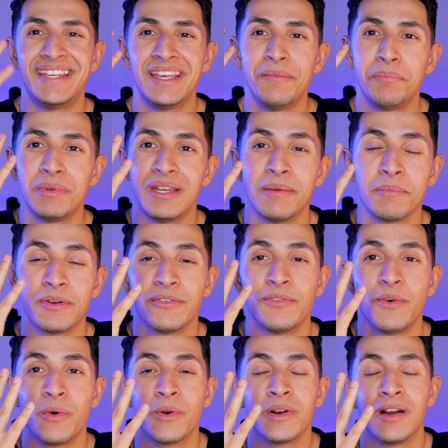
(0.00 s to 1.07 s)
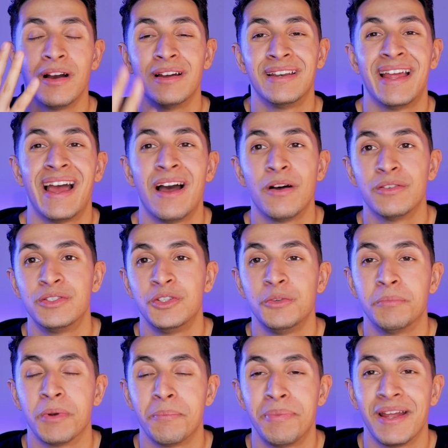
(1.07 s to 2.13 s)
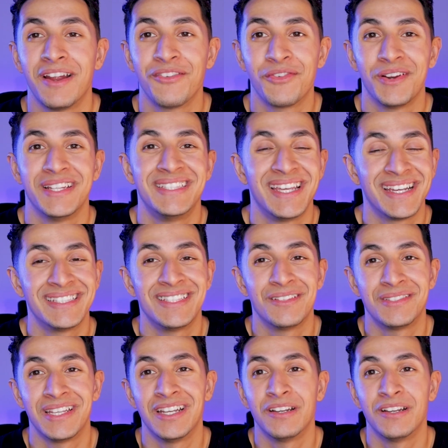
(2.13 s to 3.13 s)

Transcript: Tip number four on how to prepare for a tech sales